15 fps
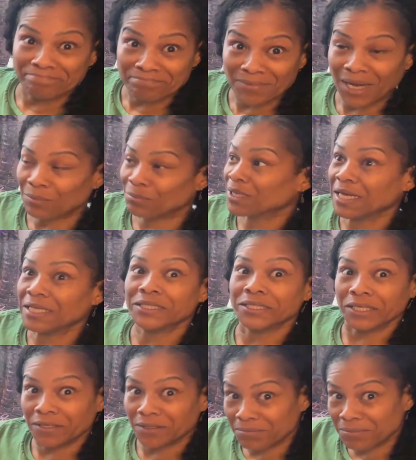My plants
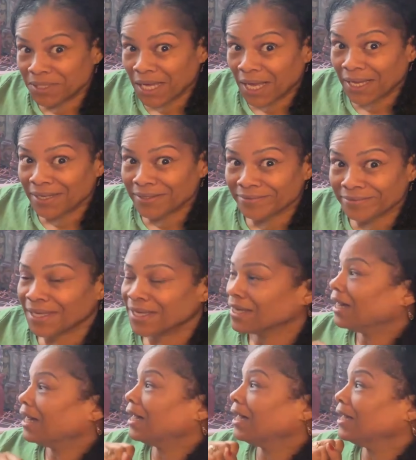end up dying.
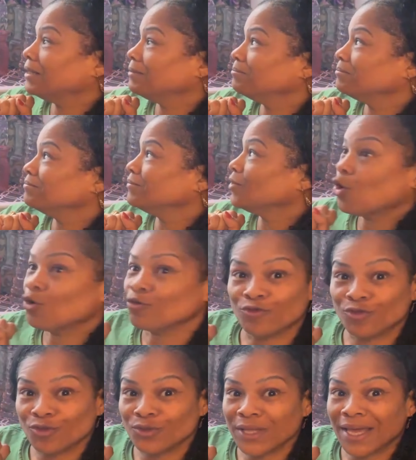I'm
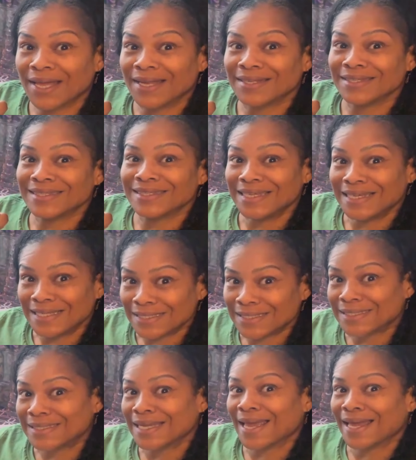hopeful that these
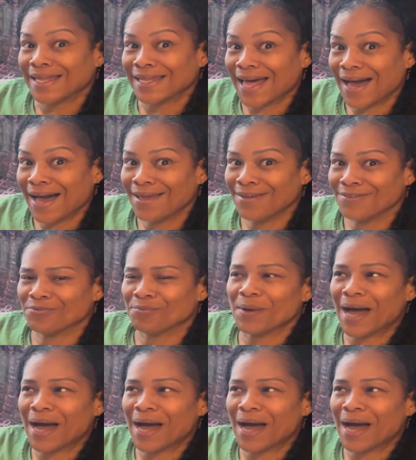stay alive.